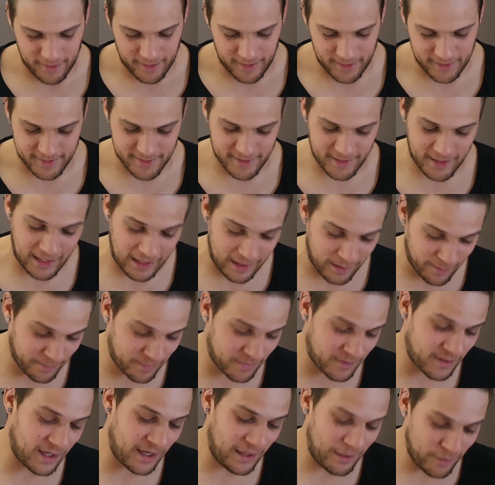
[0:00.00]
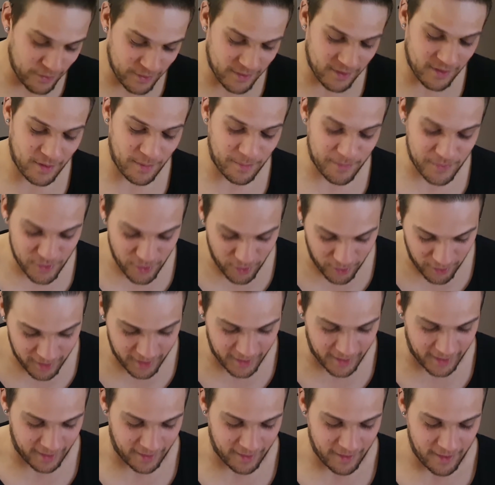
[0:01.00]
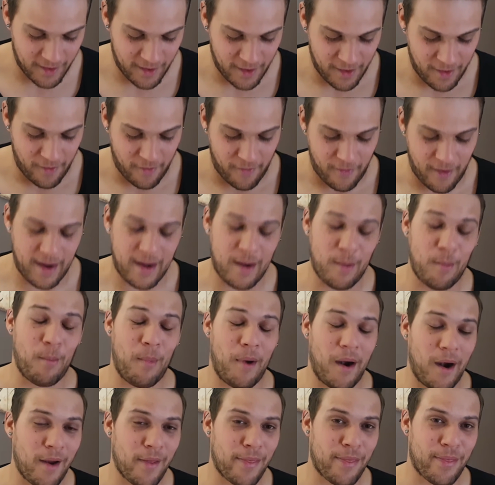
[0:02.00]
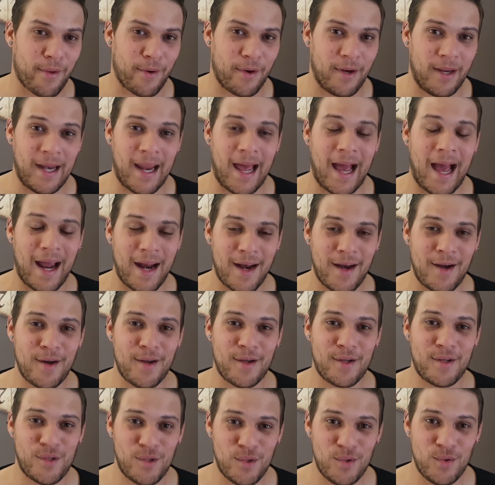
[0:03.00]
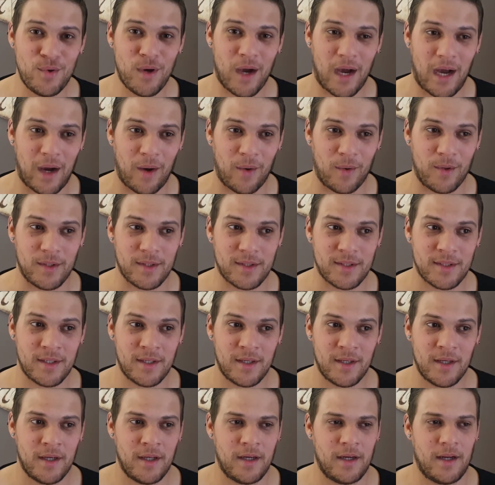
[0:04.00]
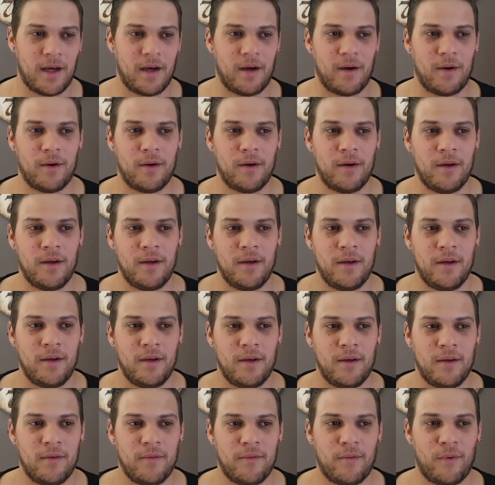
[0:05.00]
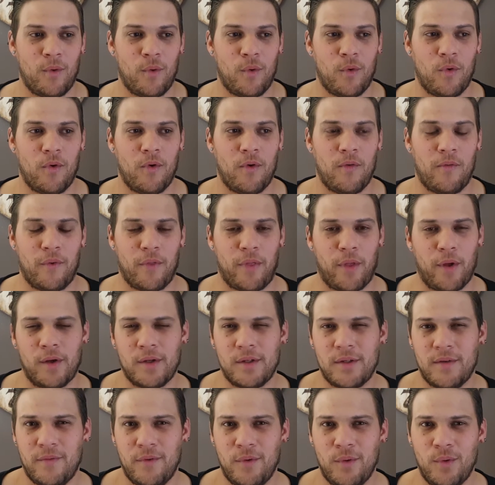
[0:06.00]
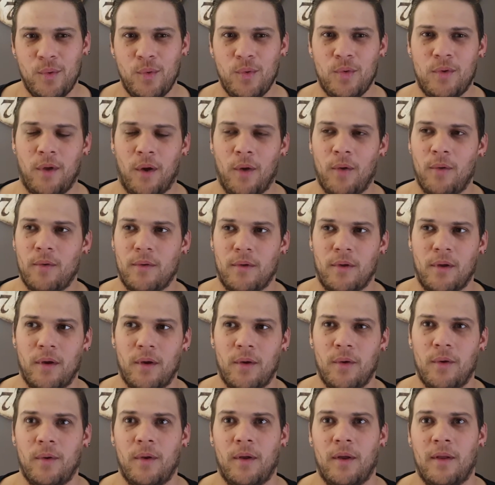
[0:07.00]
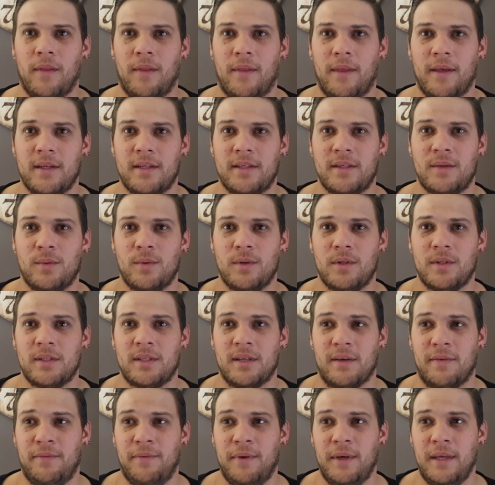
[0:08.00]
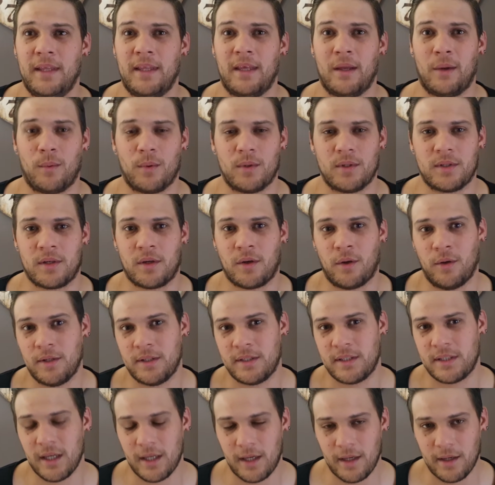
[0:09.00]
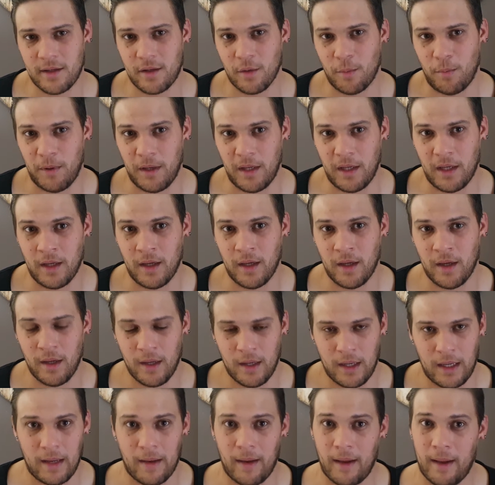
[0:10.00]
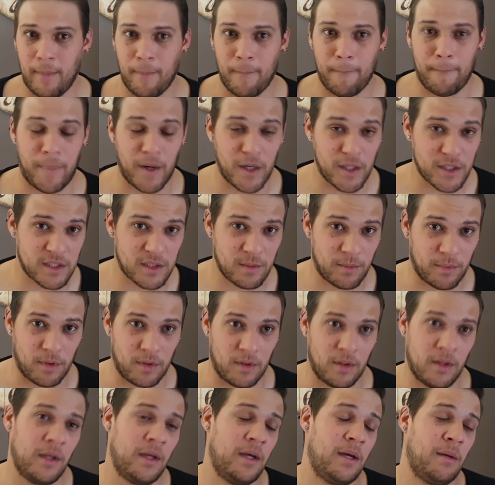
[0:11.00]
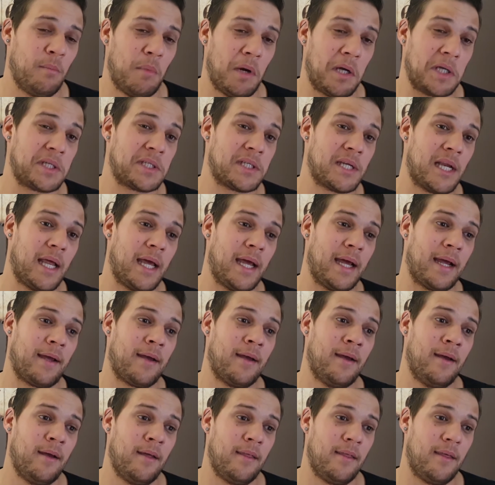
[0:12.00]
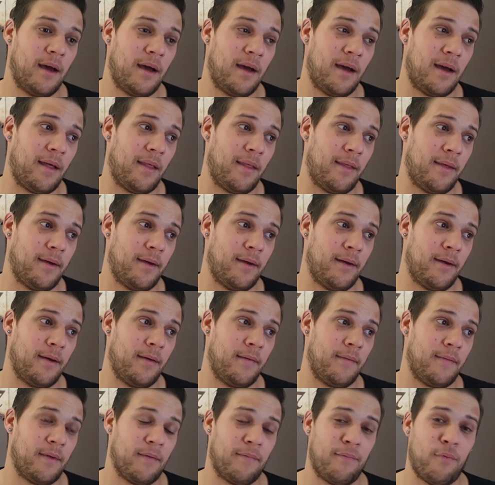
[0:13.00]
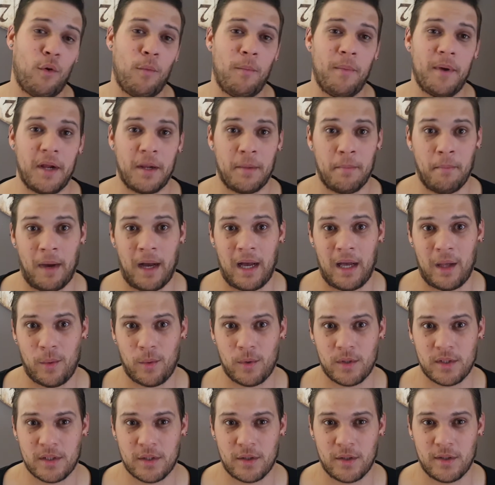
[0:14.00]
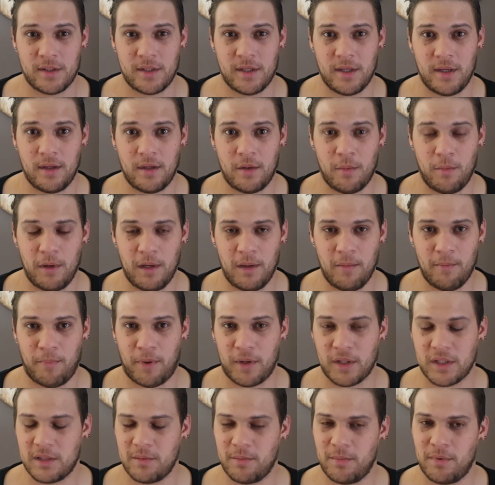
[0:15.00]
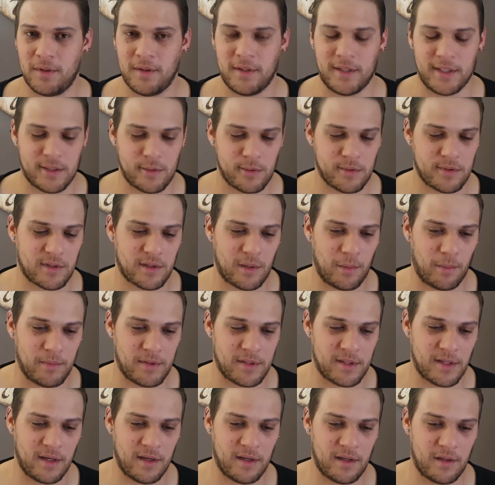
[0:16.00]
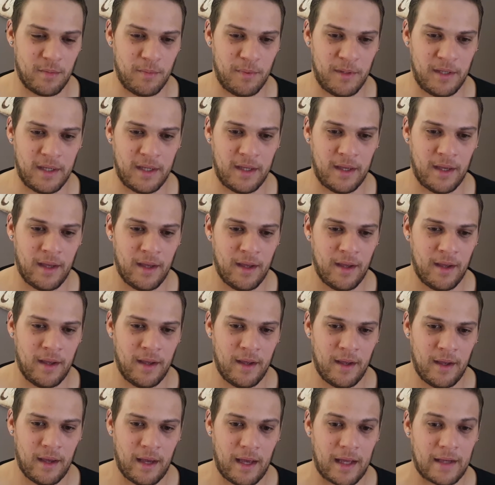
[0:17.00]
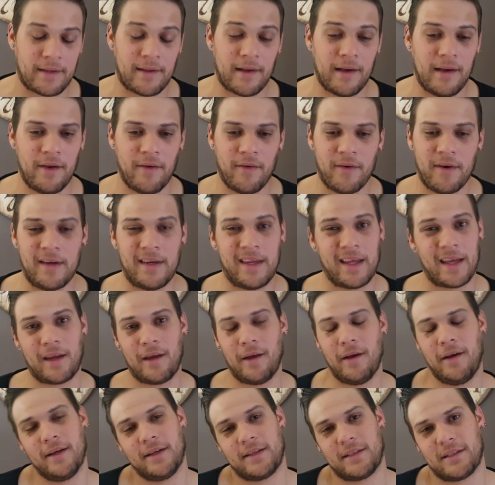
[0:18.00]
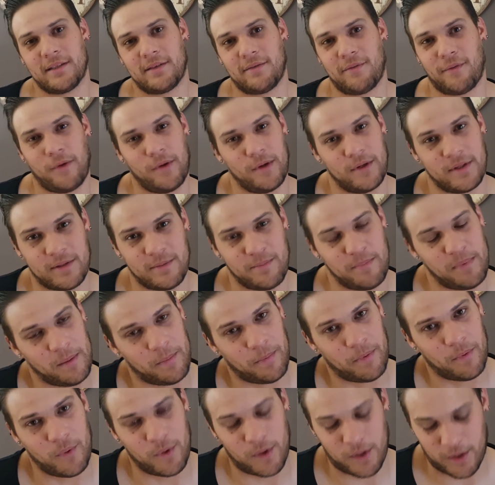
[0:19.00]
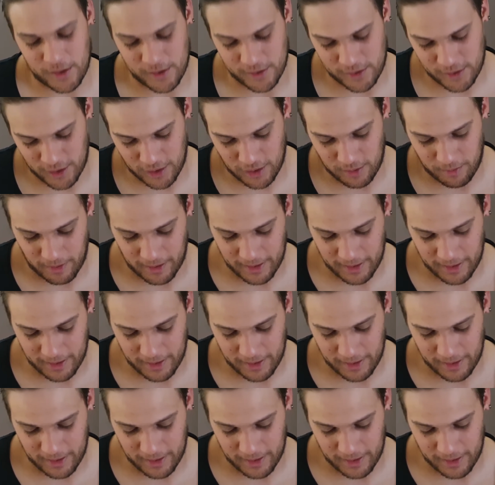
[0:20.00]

Yes, Eliud Kipchoge ran a marathon in under 2 hours. Now, For those of you who don't know, this was a feat that was considered to be impossible. Much like the 4 minute mile was considered to be impossible, this was considered to be utterly ridiculous as far as people were concerned.